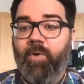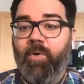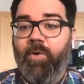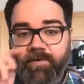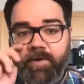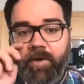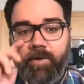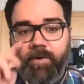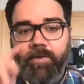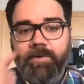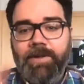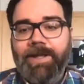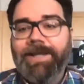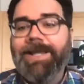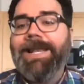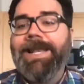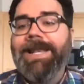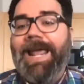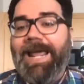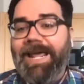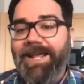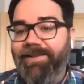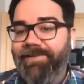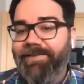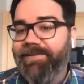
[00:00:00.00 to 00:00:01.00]
So like an
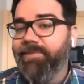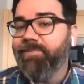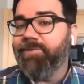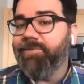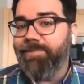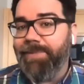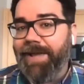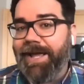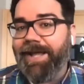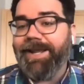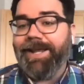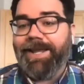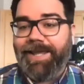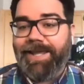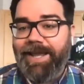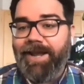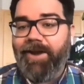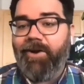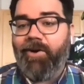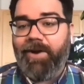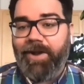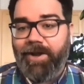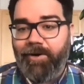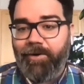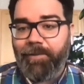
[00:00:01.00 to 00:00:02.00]
asymptomatic
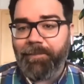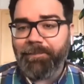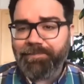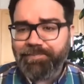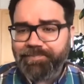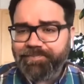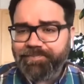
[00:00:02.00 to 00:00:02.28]
carrier.